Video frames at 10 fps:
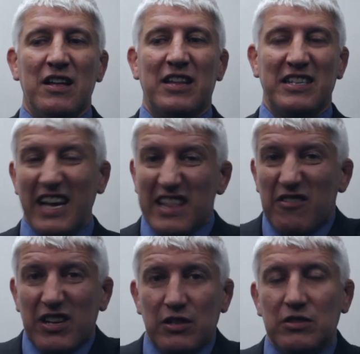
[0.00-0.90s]
they say
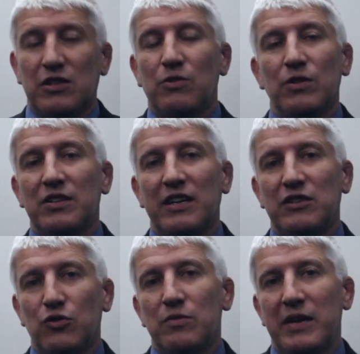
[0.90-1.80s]
they're in a good school and they
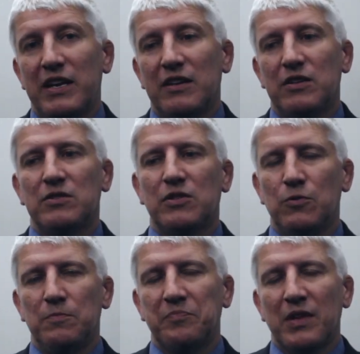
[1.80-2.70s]
enjoy being in a good
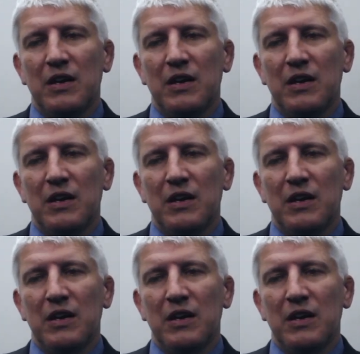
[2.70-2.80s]
school.